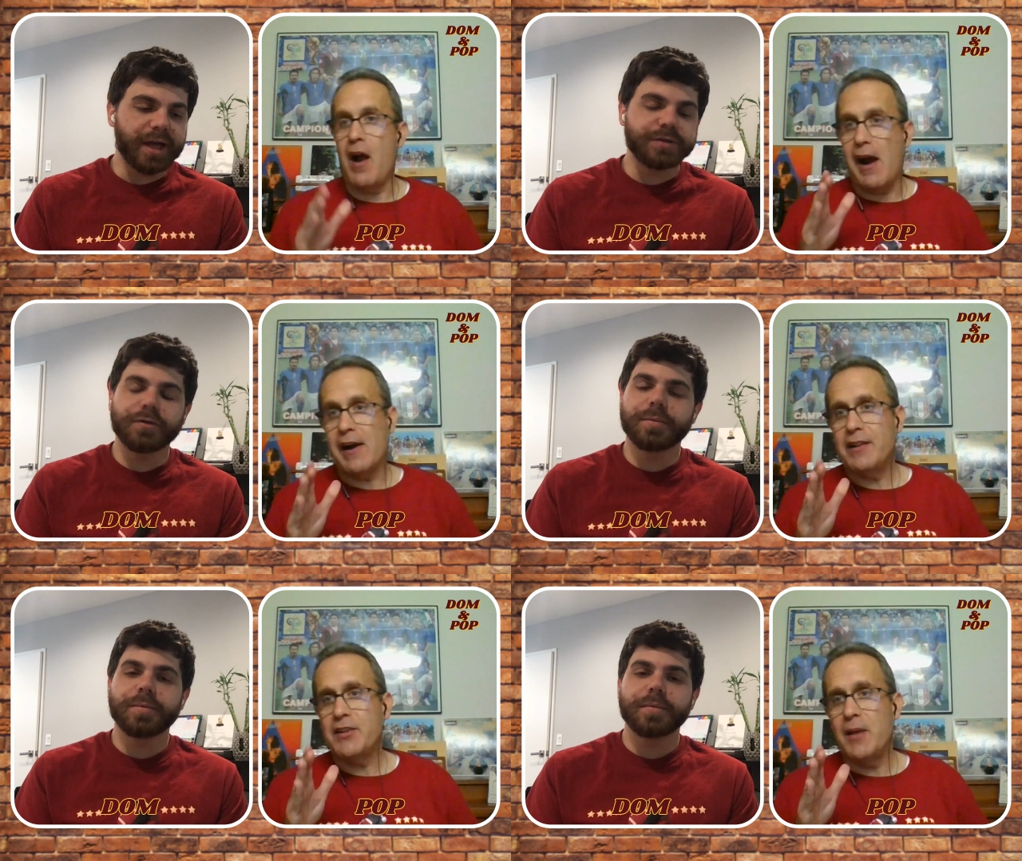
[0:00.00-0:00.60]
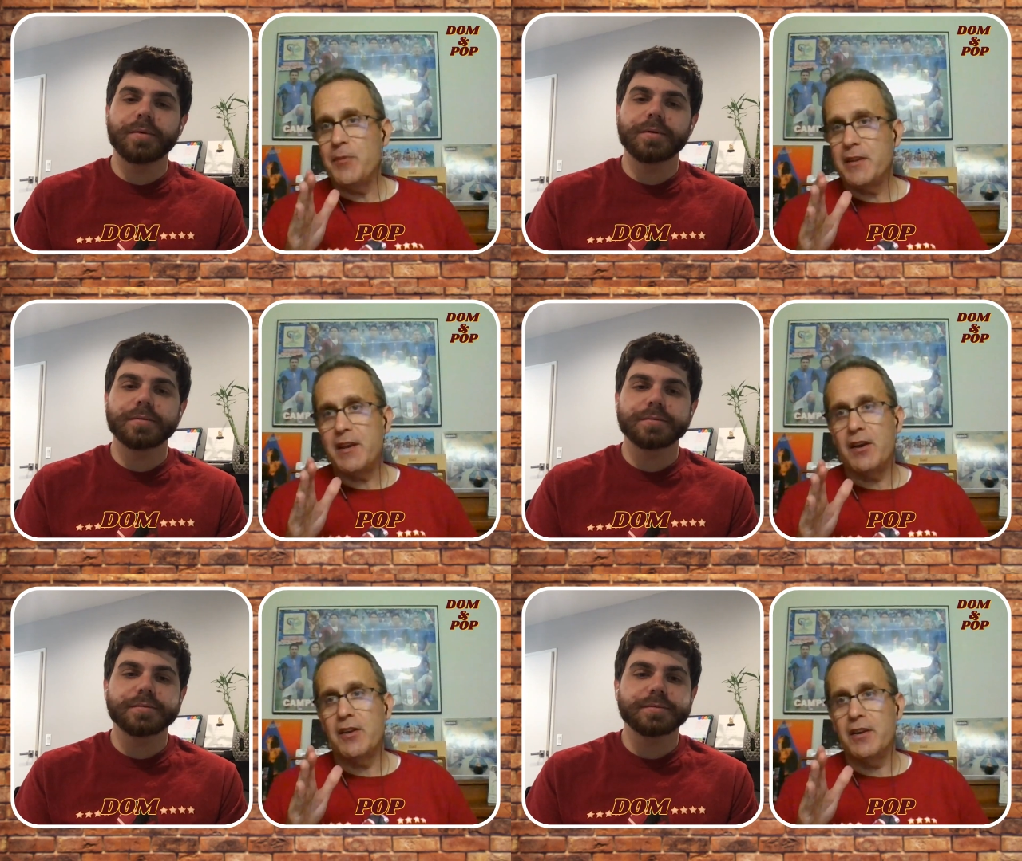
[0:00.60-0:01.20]
Speaker 1: I got something to
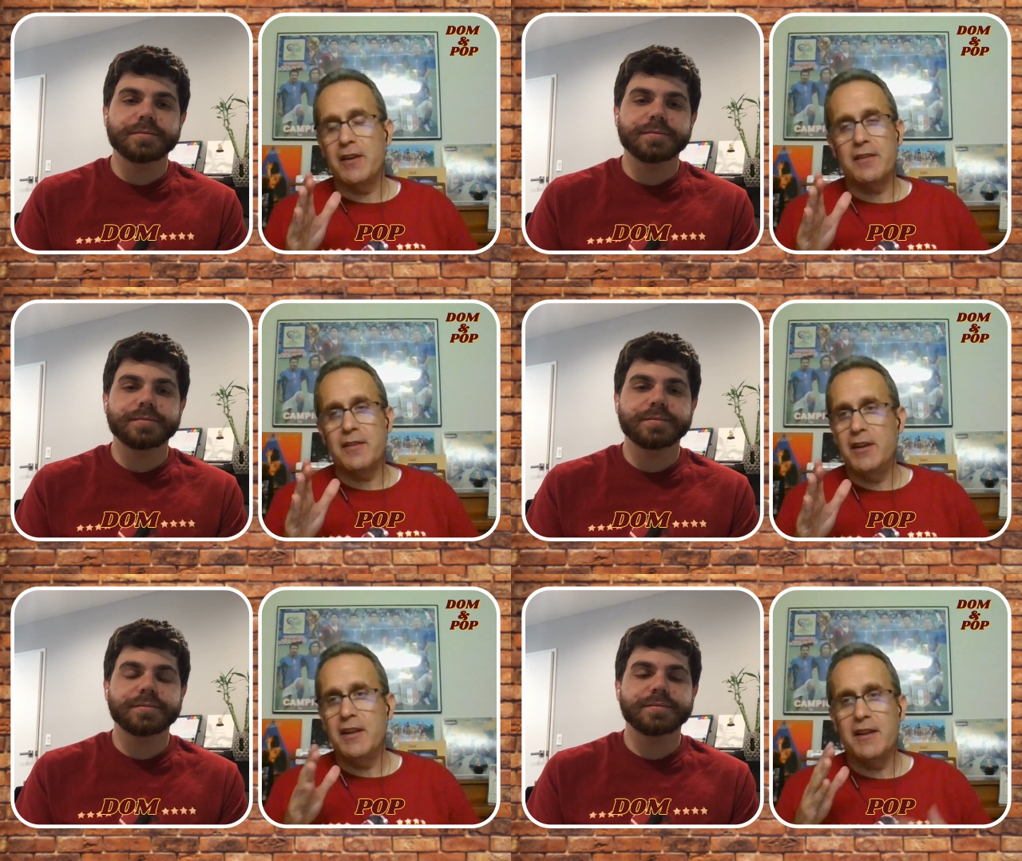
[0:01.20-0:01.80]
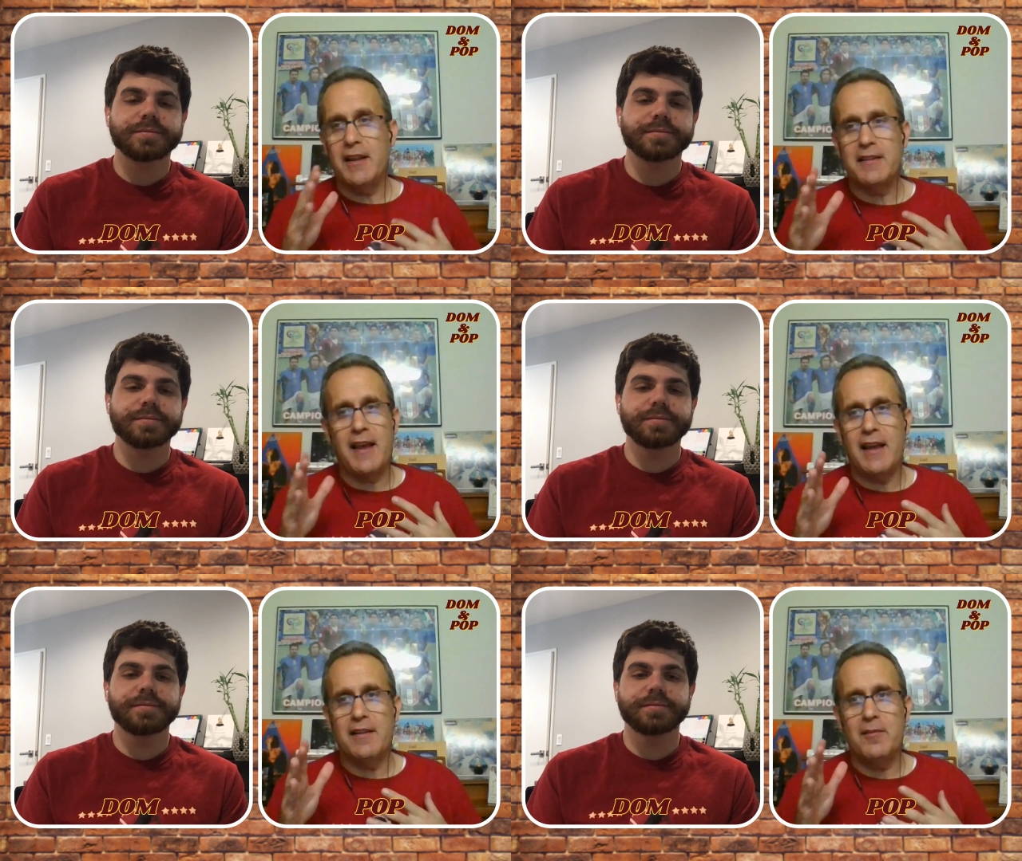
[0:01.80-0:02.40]
tell you. You didn't let
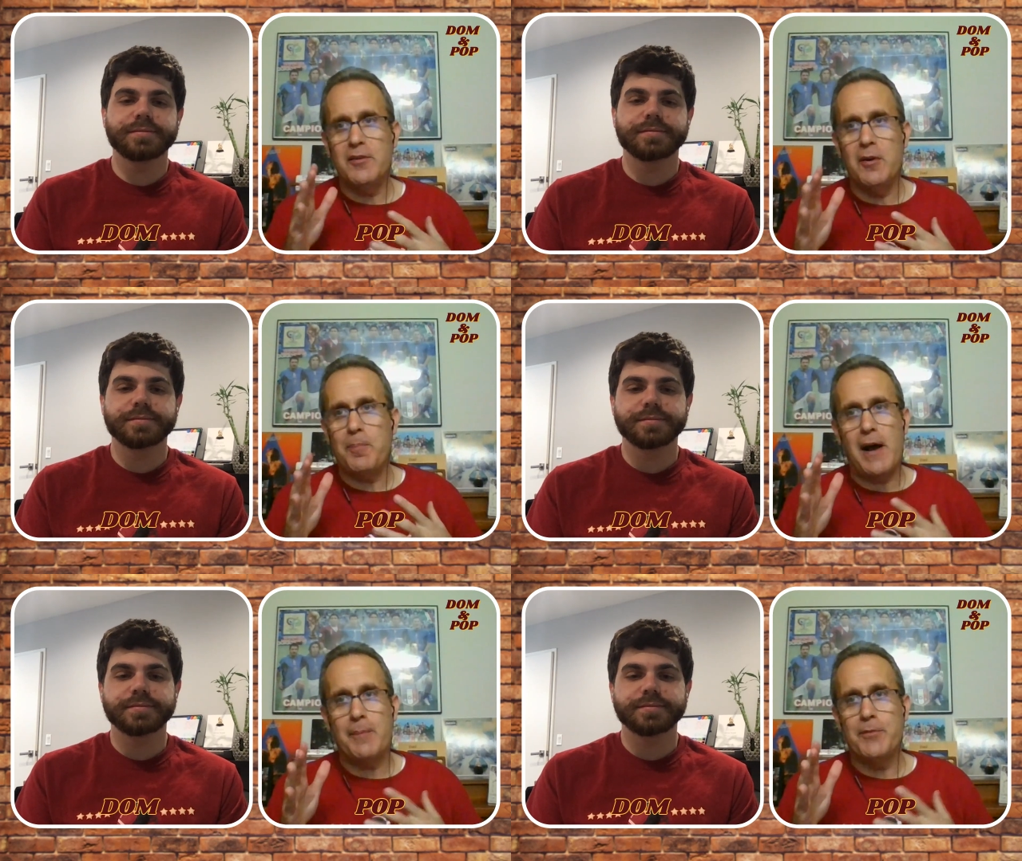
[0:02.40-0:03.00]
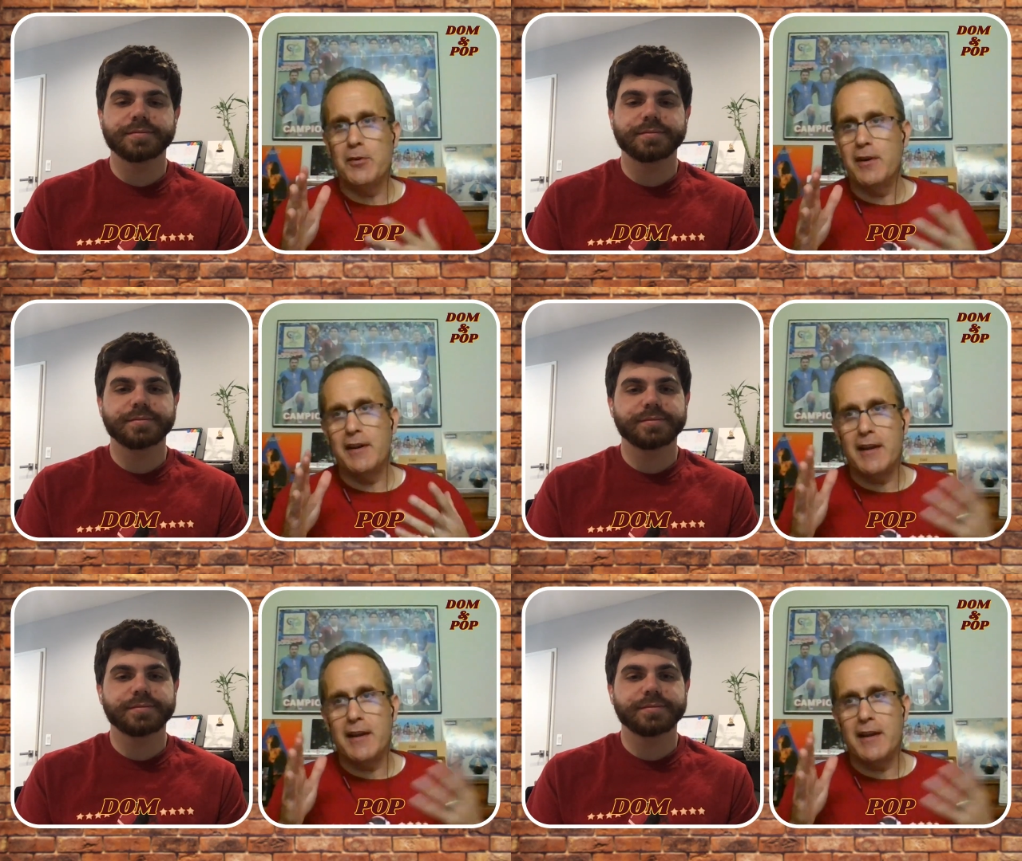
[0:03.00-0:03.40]
that your pop do any